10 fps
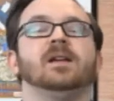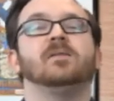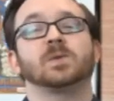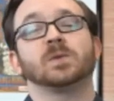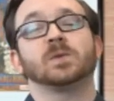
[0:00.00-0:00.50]

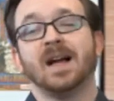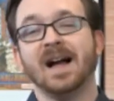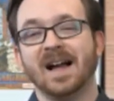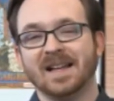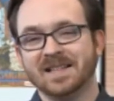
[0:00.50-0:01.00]
This was an
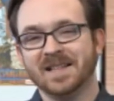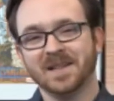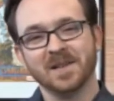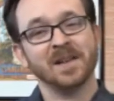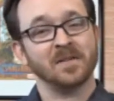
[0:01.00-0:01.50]

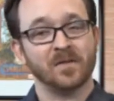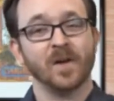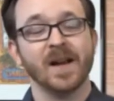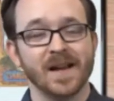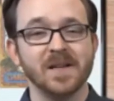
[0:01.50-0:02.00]
idea and a
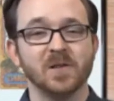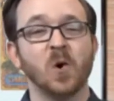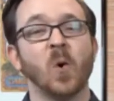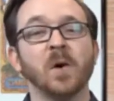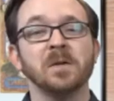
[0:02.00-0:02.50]
phrase
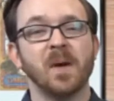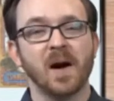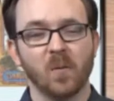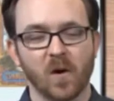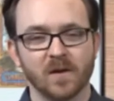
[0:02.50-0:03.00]
coined by
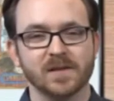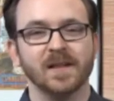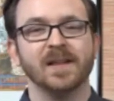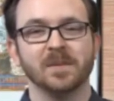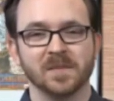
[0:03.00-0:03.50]
Walt
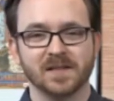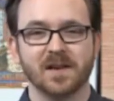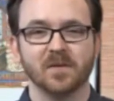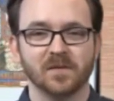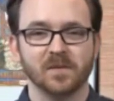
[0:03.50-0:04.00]

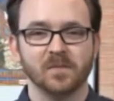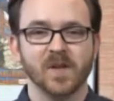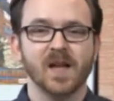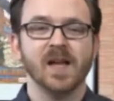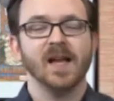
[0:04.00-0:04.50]
himself.
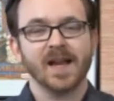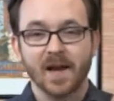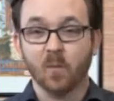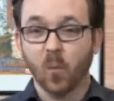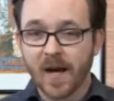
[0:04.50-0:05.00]
And
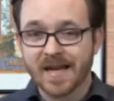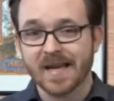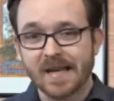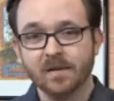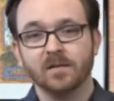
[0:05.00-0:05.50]
a
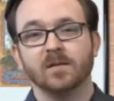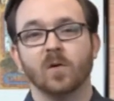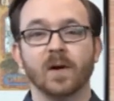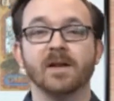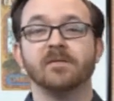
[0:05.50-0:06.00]
weenie,
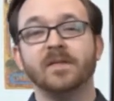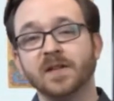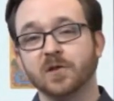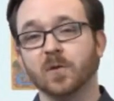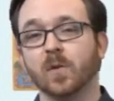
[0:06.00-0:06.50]
or a
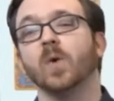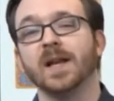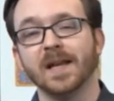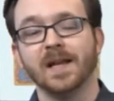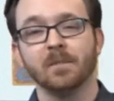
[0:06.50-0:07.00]
visual
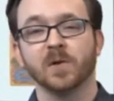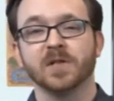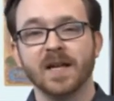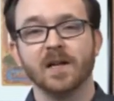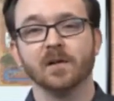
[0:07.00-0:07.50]
weenie in
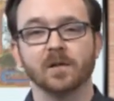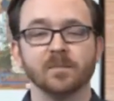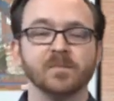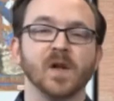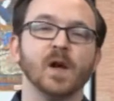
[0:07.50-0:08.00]
particular,
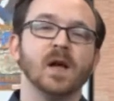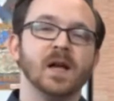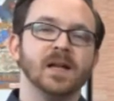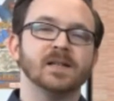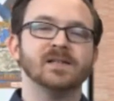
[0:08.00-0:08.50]

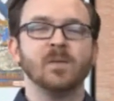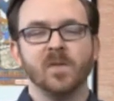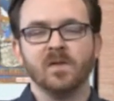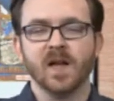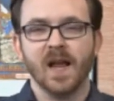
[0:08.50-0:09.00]
is
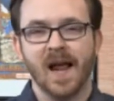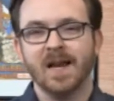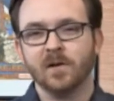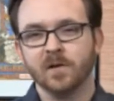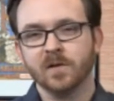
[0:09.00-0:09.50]
something that
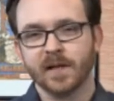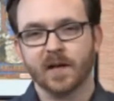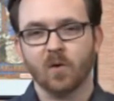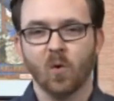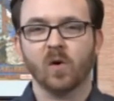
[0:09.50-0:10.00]
anchors
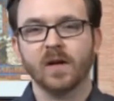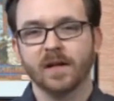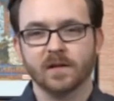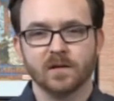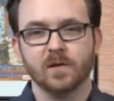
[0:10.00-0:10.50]
and
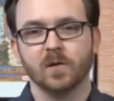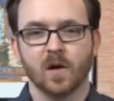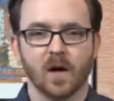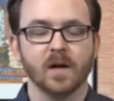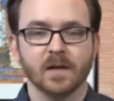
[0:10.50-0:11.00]
orients your
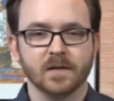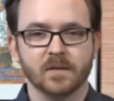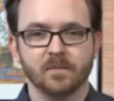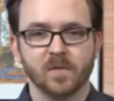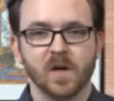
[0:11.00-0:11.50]
audience.
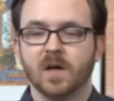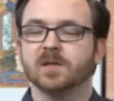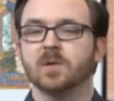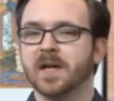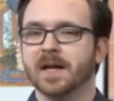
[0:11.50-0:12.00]

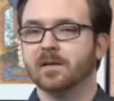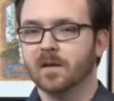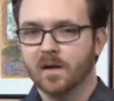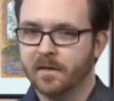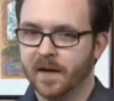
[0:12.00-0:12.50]
So again,
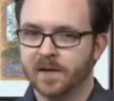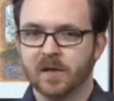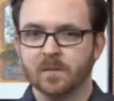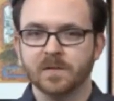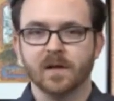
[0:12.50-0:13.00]
think in
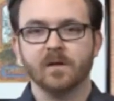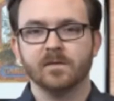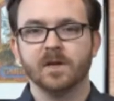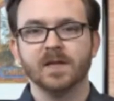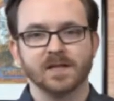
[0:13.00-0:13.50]
terms
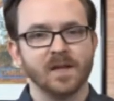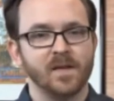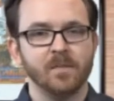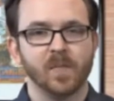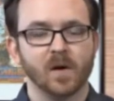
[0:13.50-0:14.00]
of the Disney
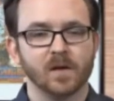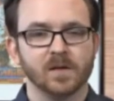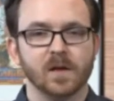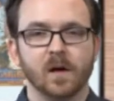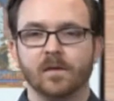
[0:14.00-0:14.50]
theme
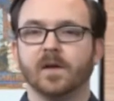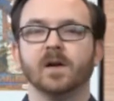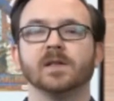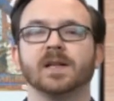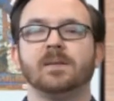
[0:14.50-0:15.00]
parks. There
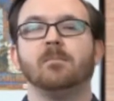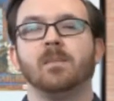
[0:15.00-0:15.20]
is I